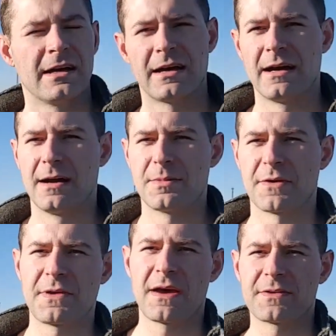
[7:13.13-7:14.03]

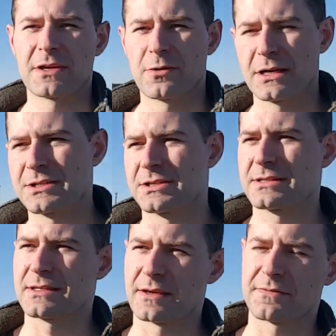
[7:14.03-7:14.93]
If you have any
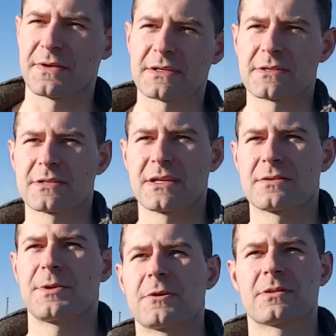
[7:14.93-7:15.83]
questions, like Victor did,
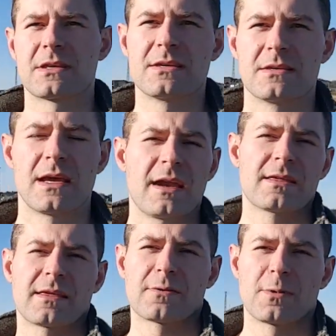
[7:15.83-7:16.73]
about
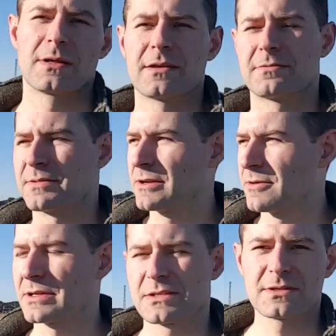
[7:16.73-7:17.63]
anything really,
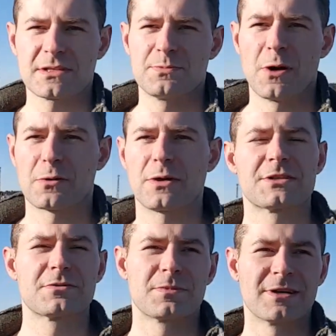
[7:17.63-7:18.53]
this is a small
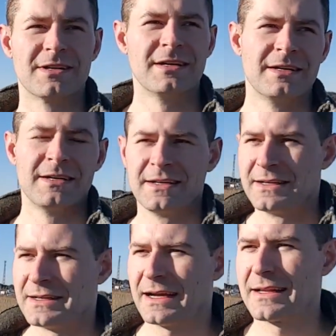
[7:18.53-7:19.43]
question, but
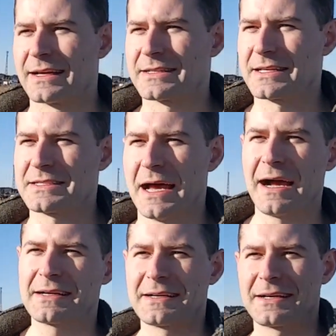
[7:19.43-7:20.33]
I like to
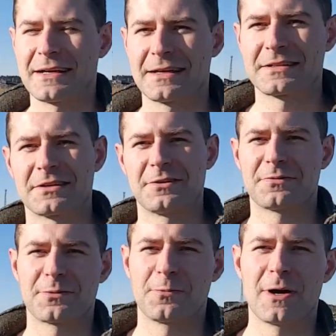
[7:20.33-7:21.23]
talk. I like to go
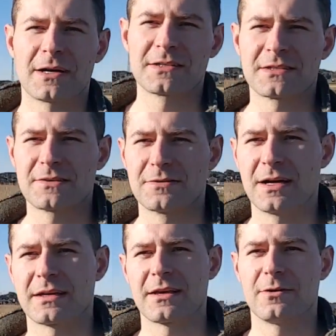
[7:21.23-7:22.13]
for walks,
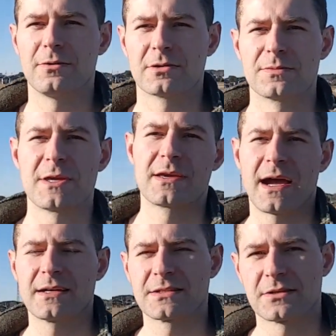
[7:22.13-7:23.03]
so get a hold of me and
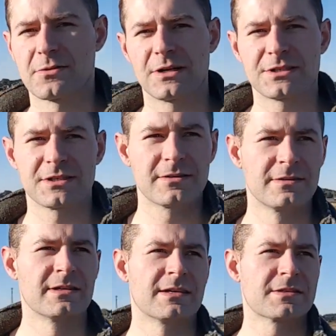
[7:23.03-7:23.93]
ask a
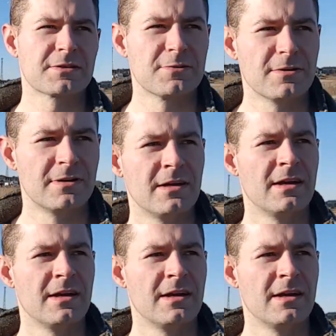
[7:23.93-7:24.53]
question. That's cool.